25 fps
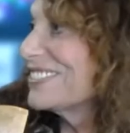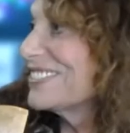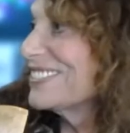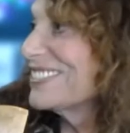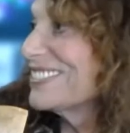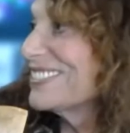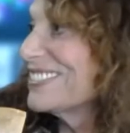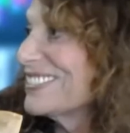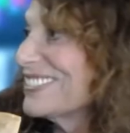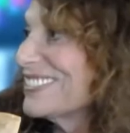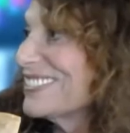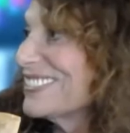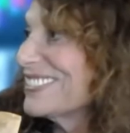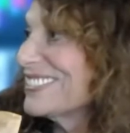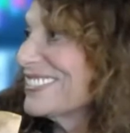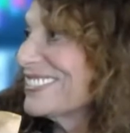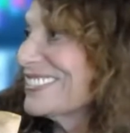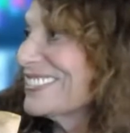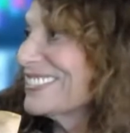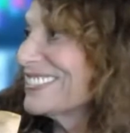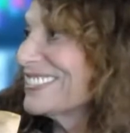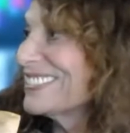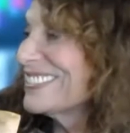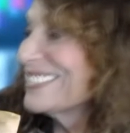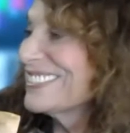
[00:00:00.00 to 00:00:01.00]

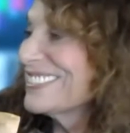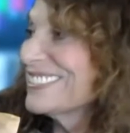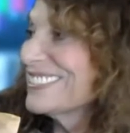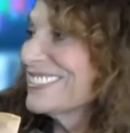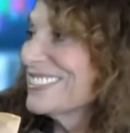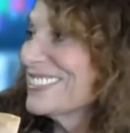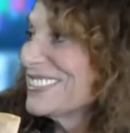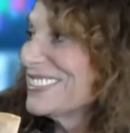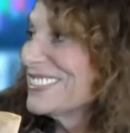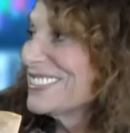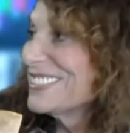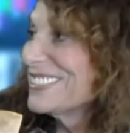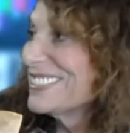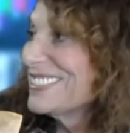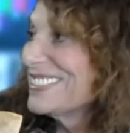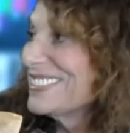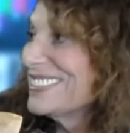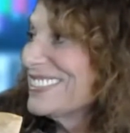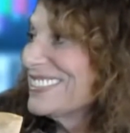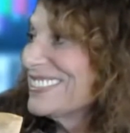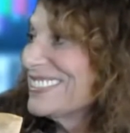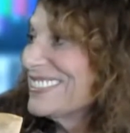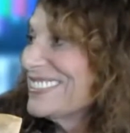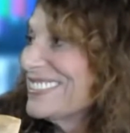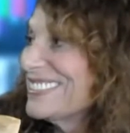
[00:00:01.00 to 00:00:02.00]

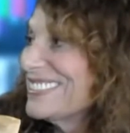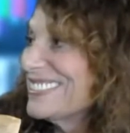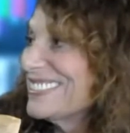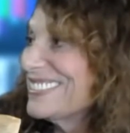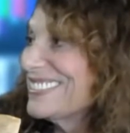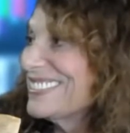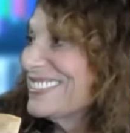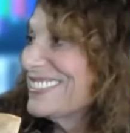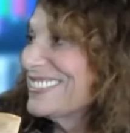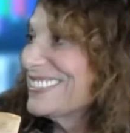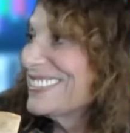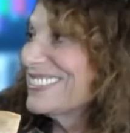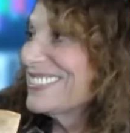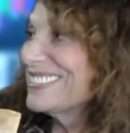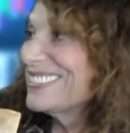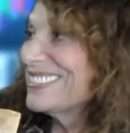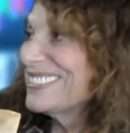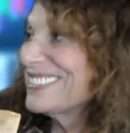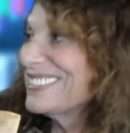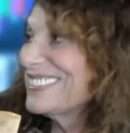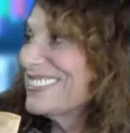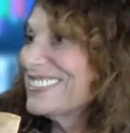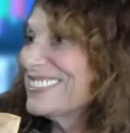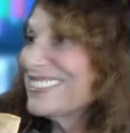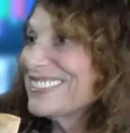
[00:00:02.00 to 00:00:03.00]

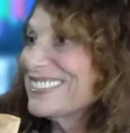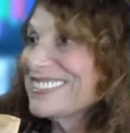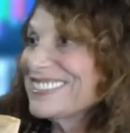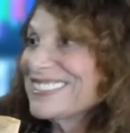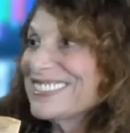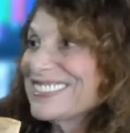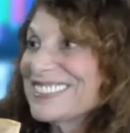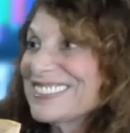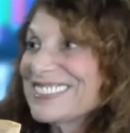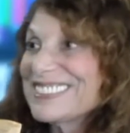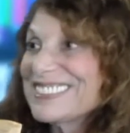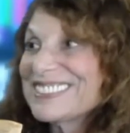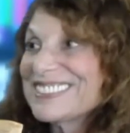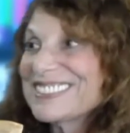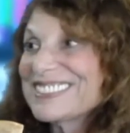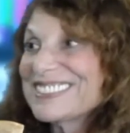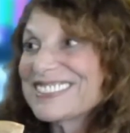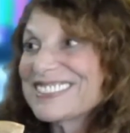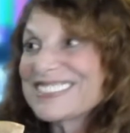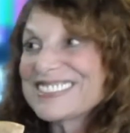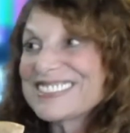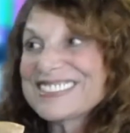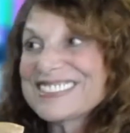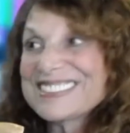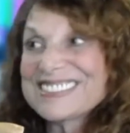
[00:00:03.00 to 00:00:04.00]

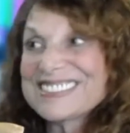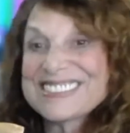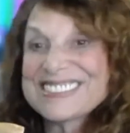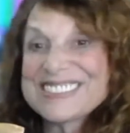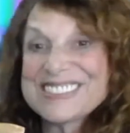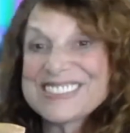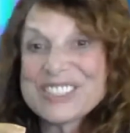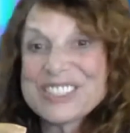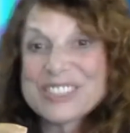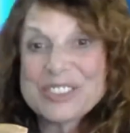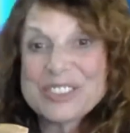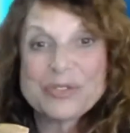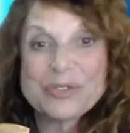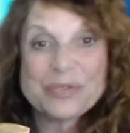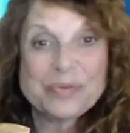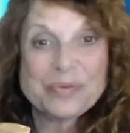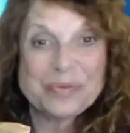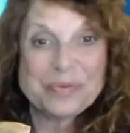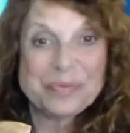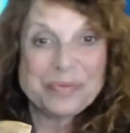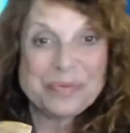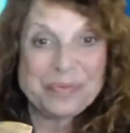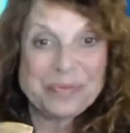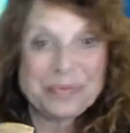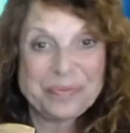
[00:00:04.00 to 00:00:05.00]

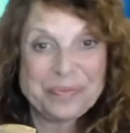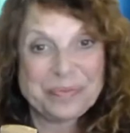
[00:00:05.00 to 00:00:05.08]
(silent)